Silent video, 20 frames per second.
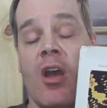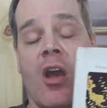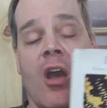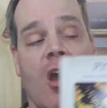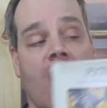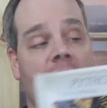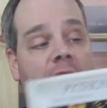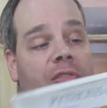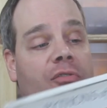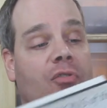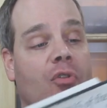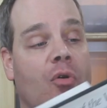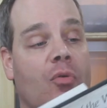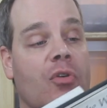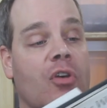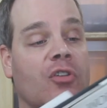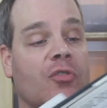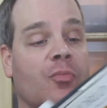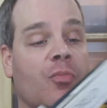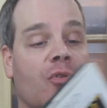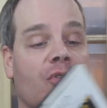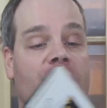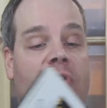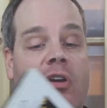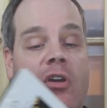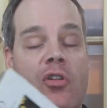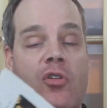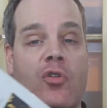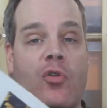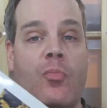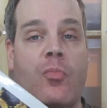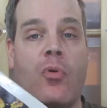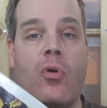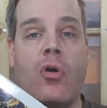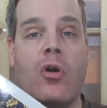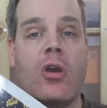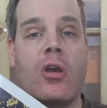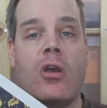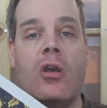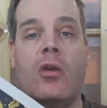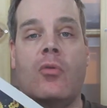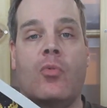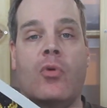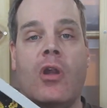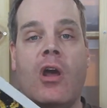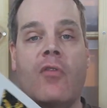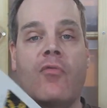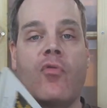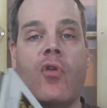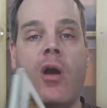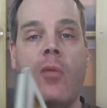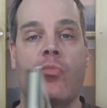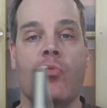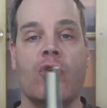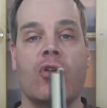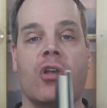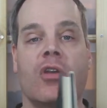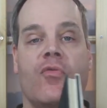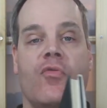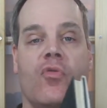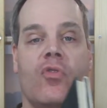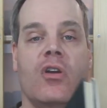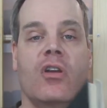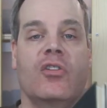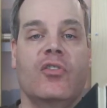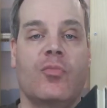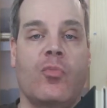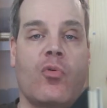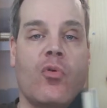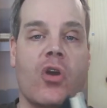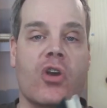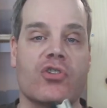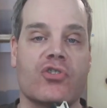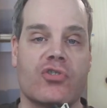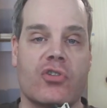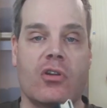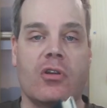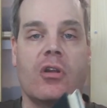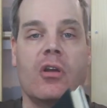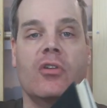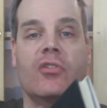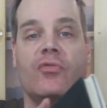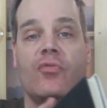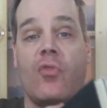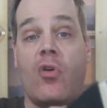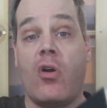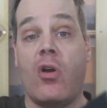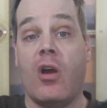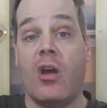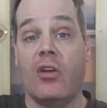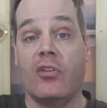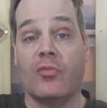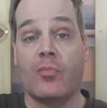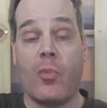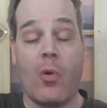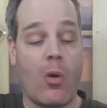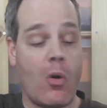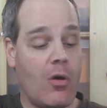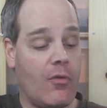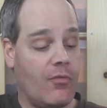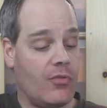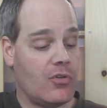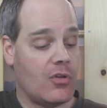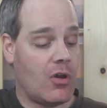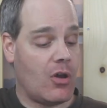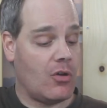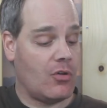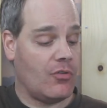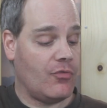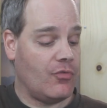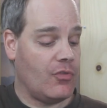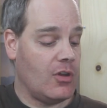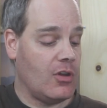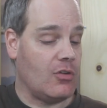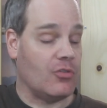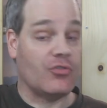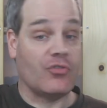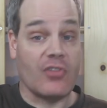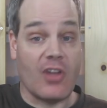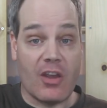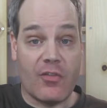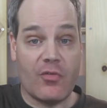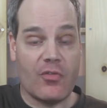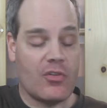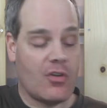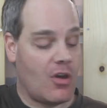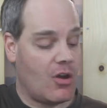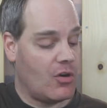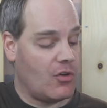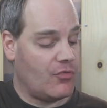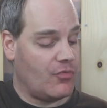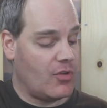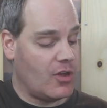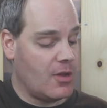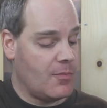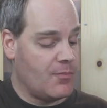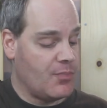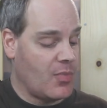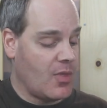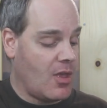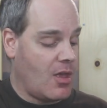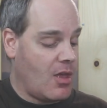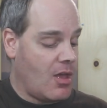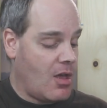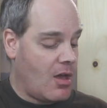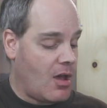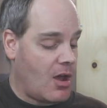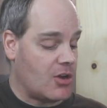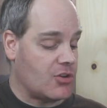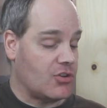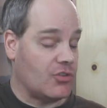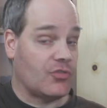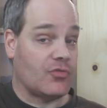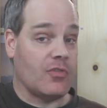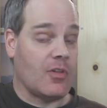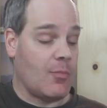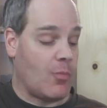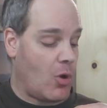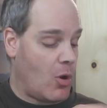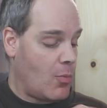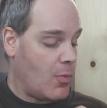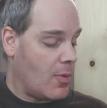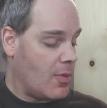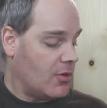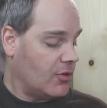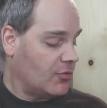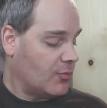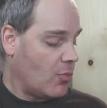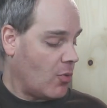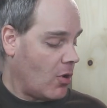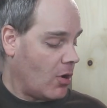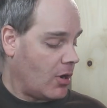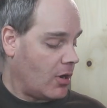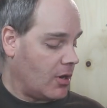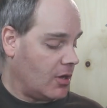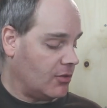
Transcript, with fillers: And so this particular book, whenever I'm looking for inspiration as far as boa photography or snake photography, I just flip open this book.